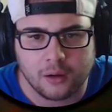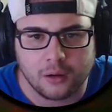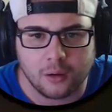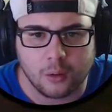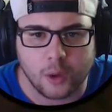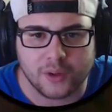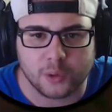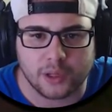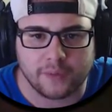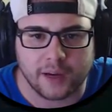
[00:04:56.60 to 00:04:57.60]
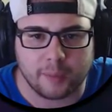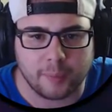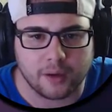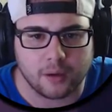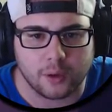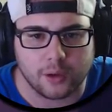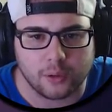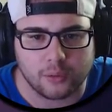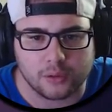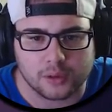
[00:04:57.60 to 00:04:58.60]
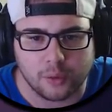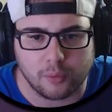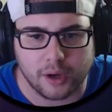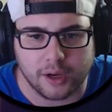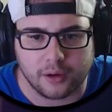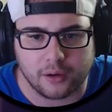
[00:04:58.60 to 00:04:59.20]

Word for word: I have to go down there, maybe. No, I don't. Start right here.